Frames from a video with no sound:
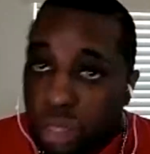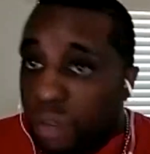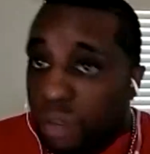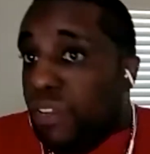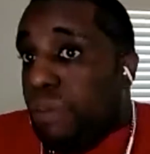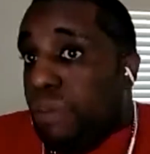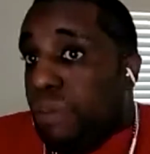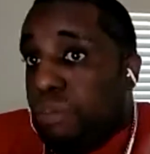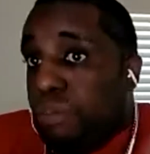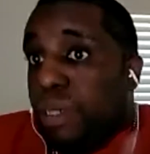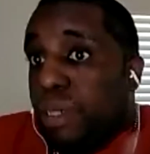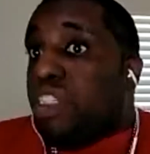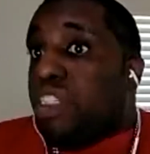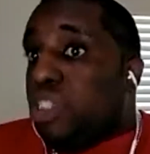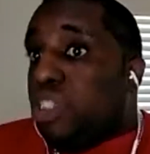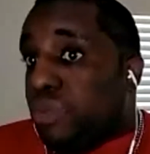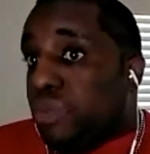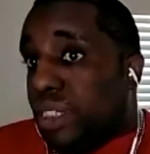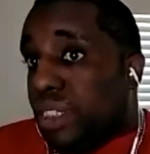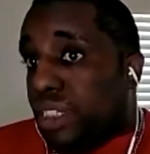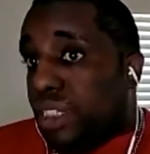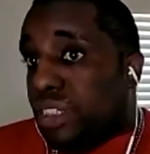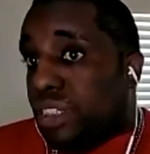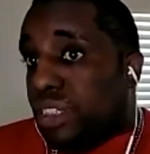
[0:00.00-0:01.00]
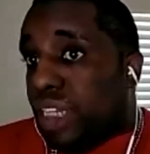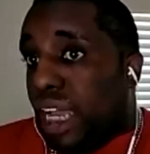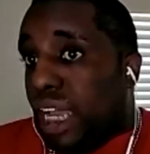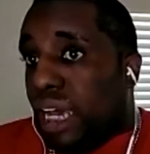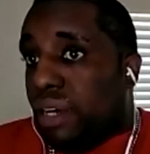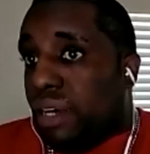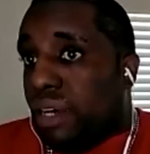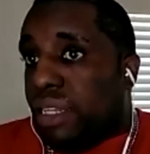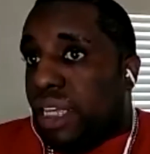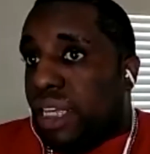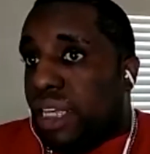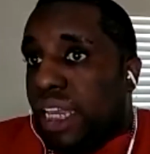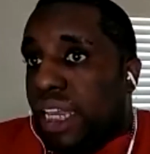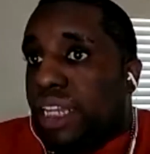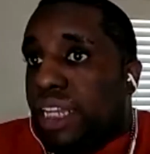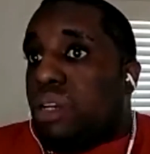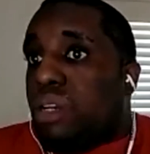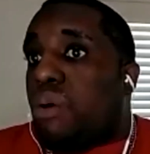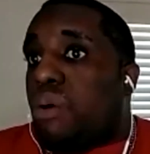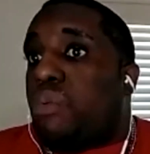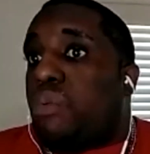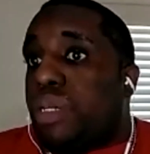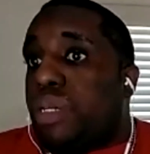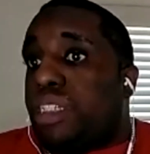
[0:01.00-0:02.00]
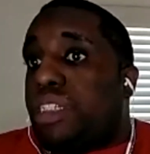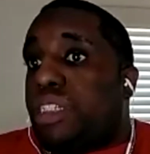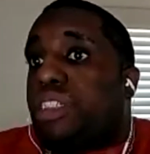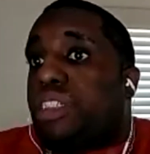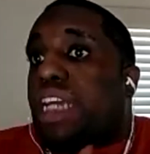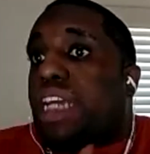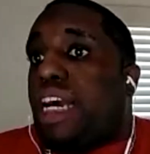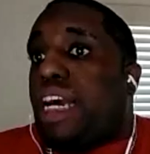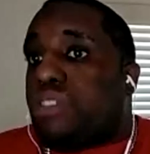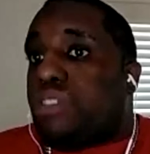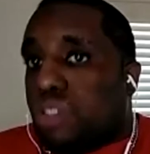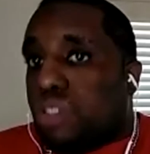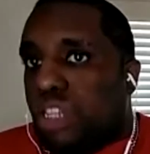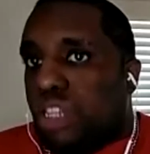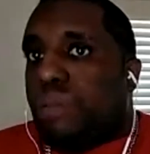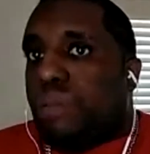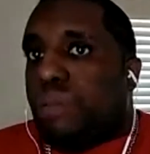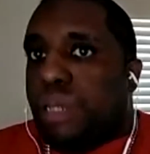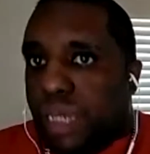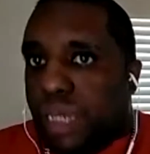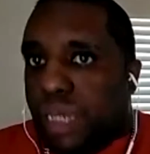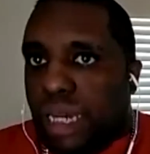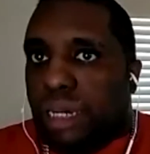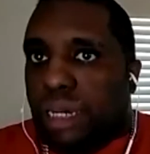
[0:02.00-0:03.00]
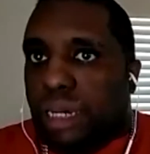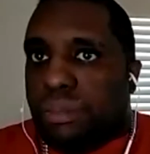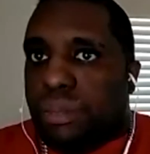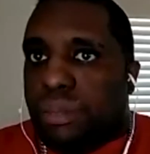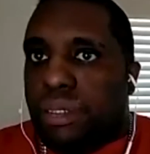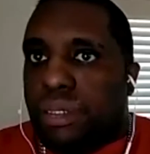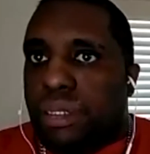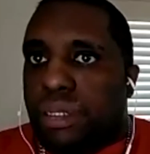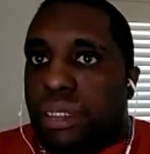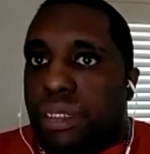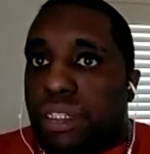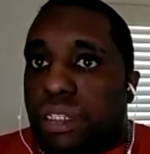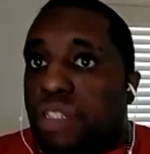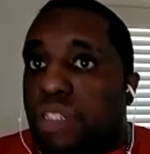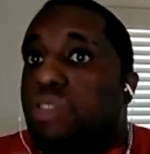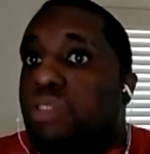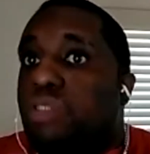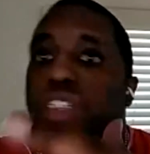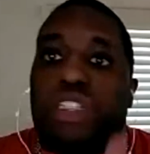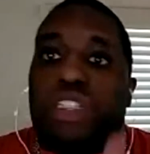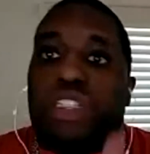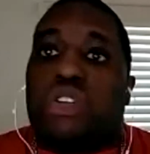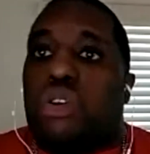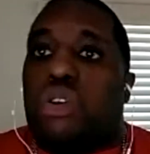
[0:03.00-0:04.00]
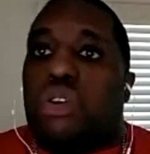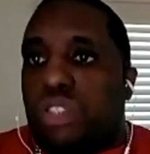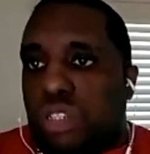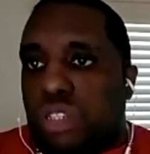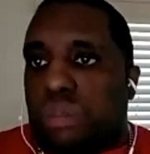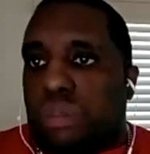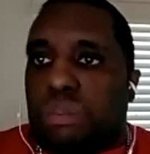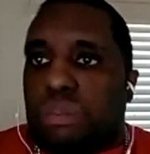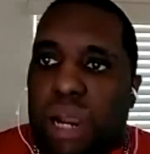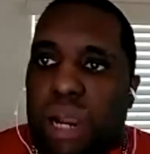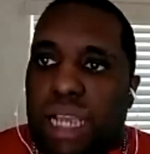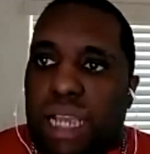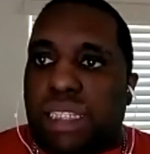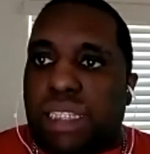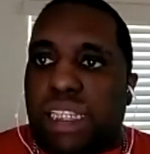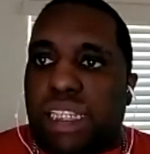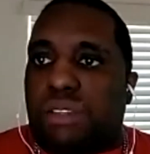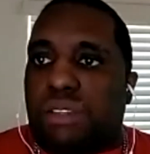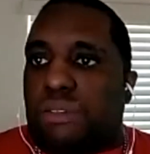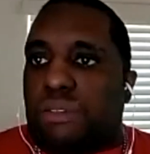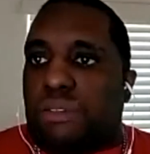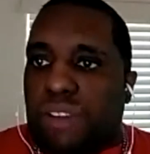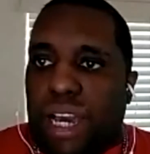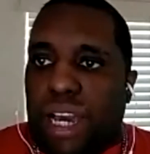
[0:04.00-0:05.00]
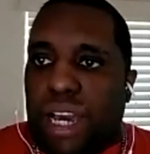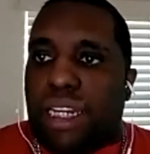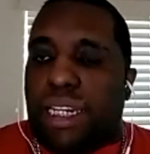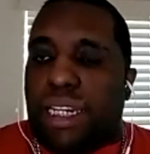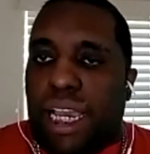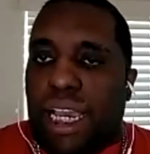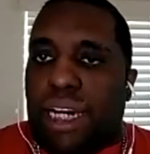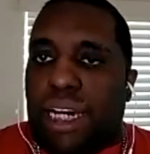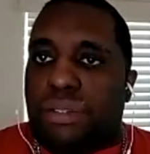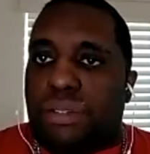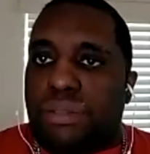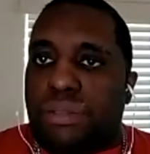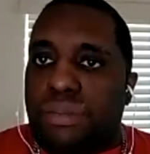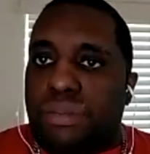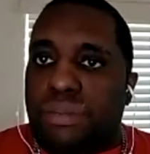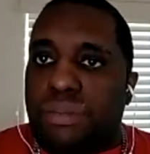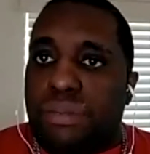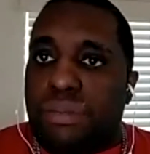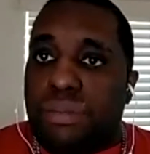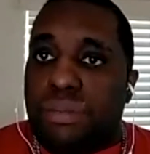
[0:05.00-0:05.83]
So if he put you with this child, he know what this child's going to become. You just going through the process of finding out.